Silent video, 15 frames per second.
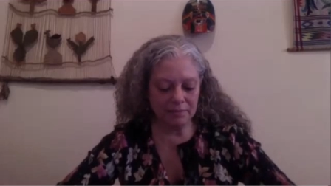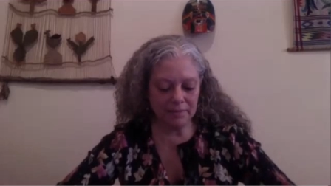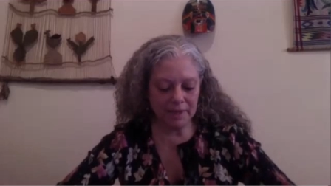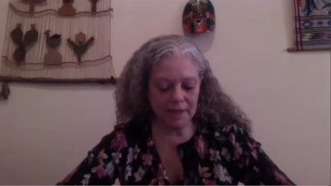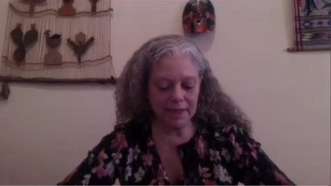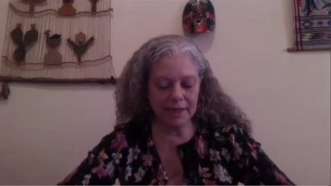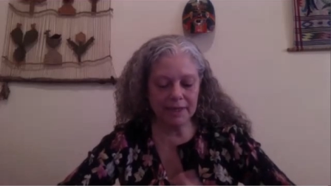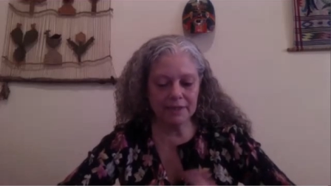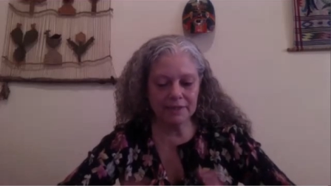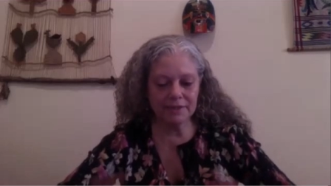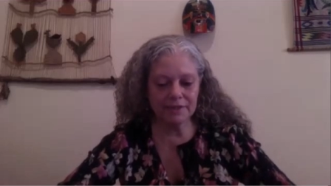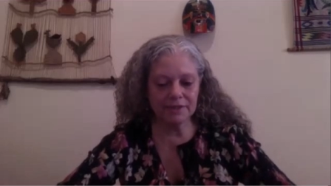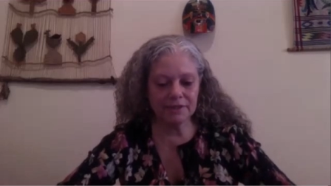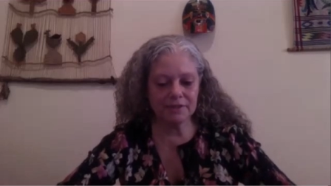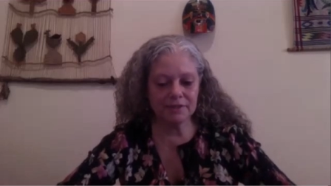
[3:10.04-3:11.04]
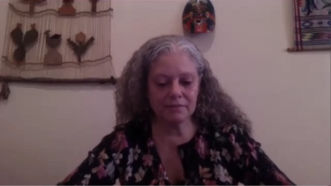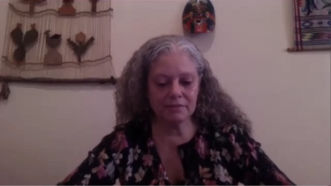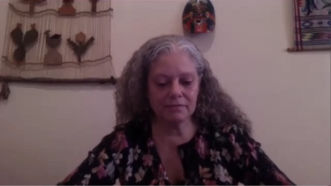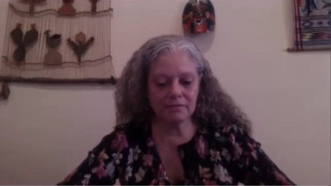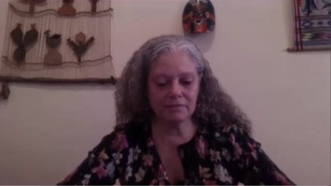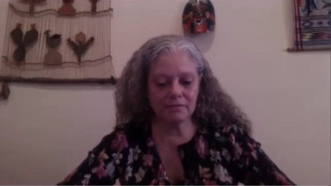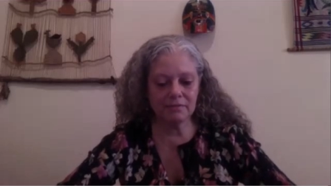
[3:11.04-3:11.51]
heinous
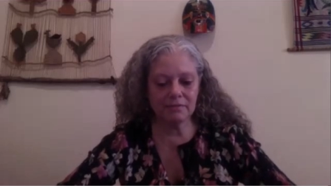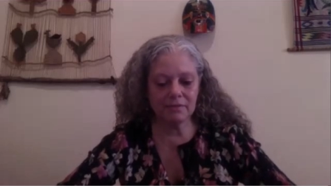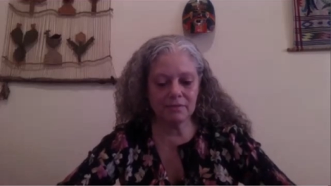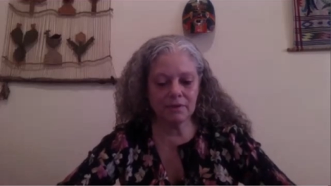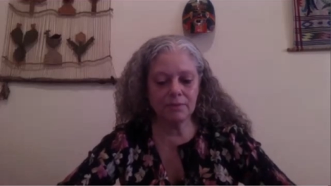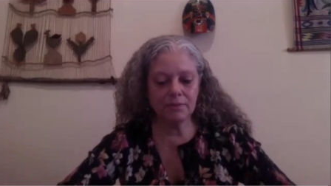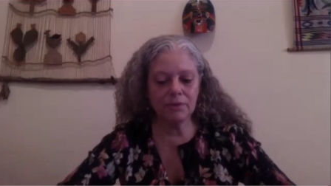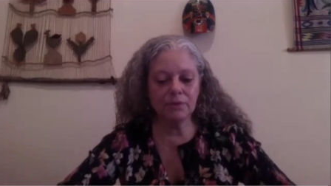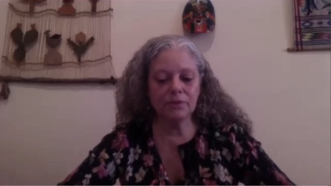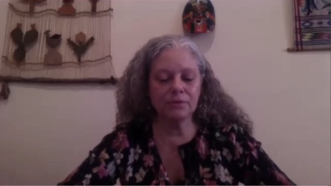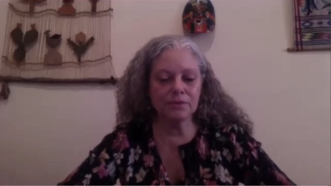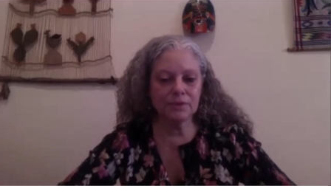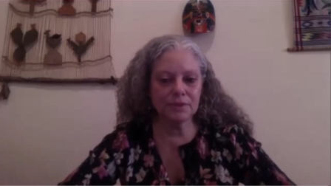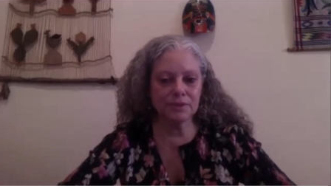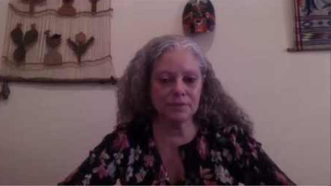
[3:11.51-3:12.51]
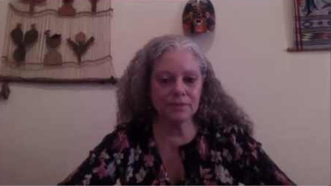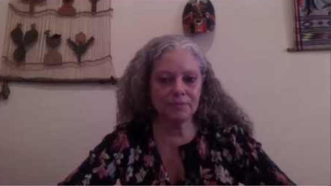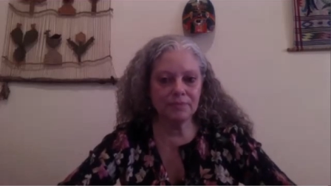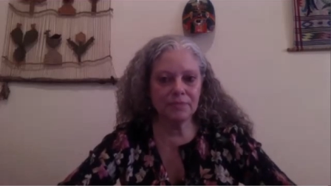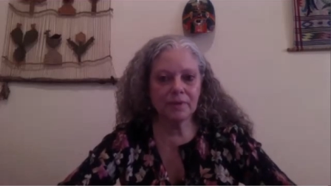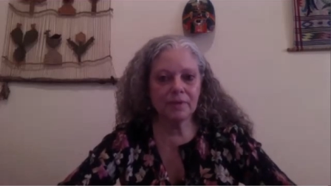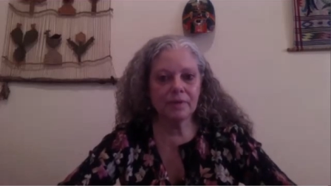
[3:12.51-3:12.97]
abuse
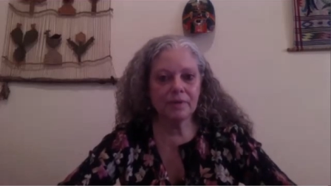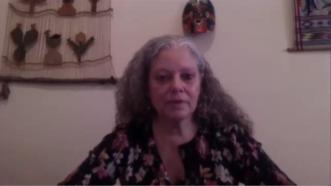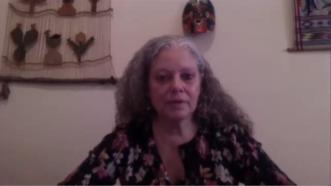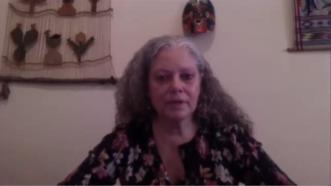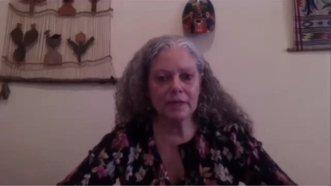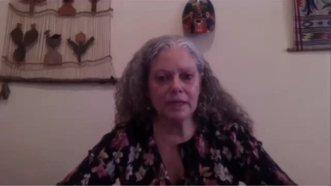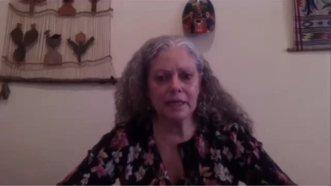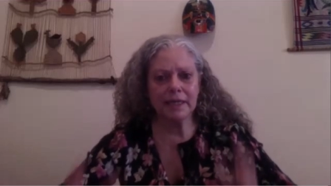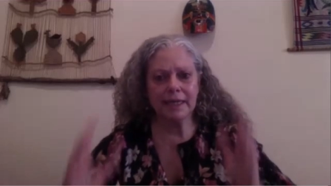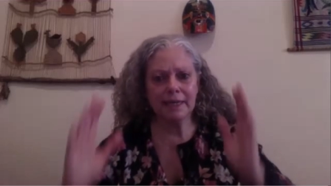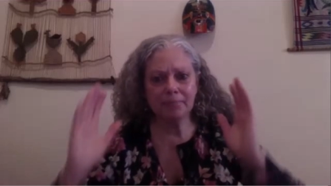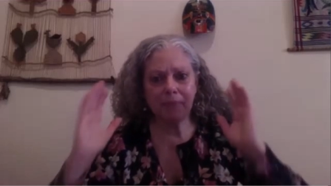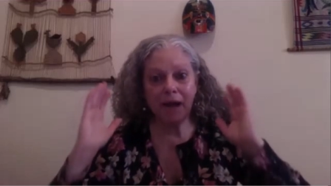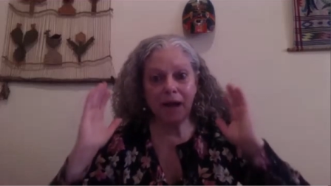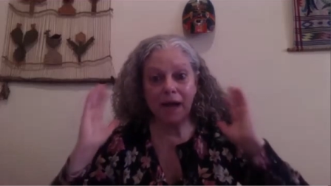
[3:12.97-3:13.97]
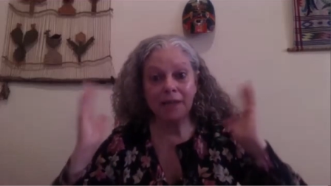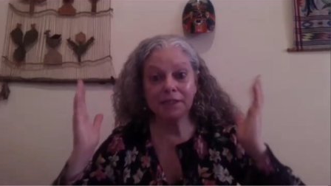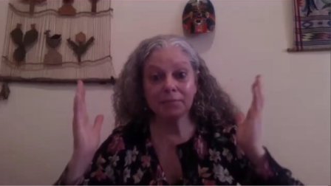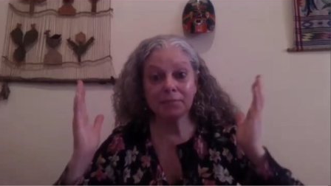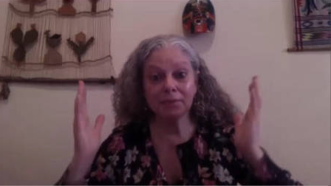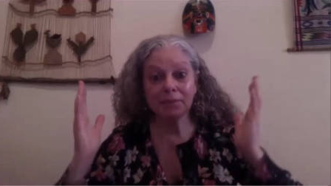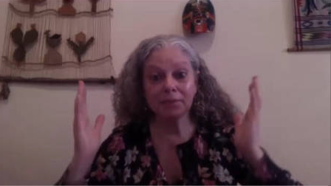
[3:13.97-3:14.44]
can't
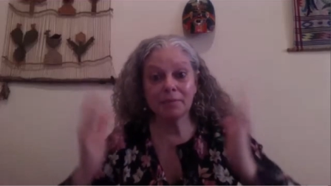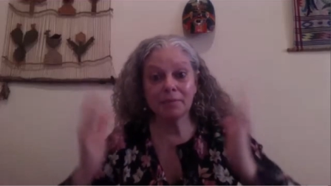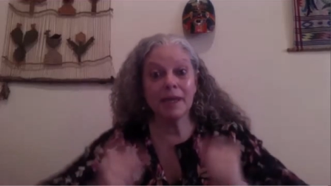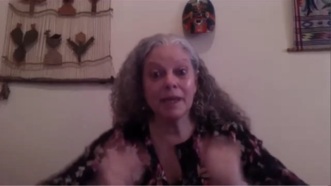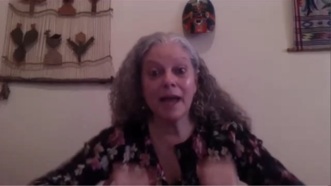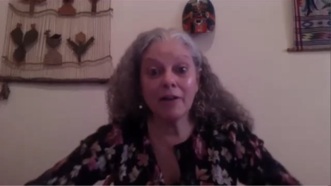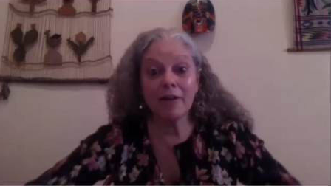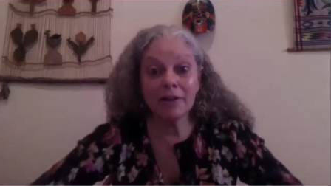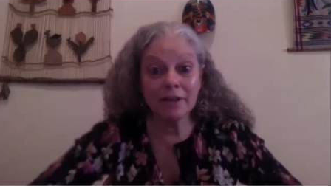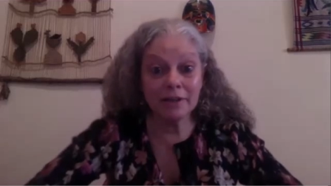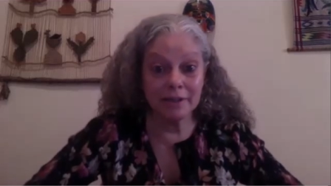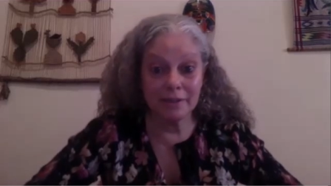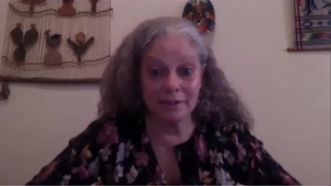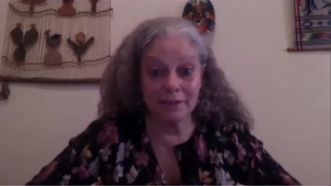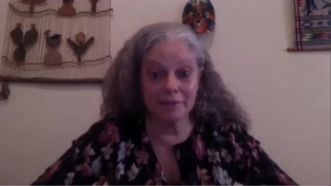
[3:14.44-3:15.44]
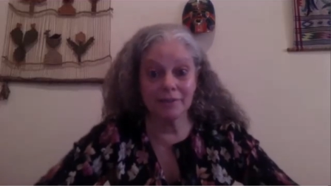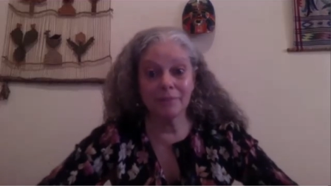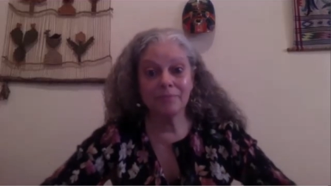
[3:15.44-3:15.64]
possibly be calculated,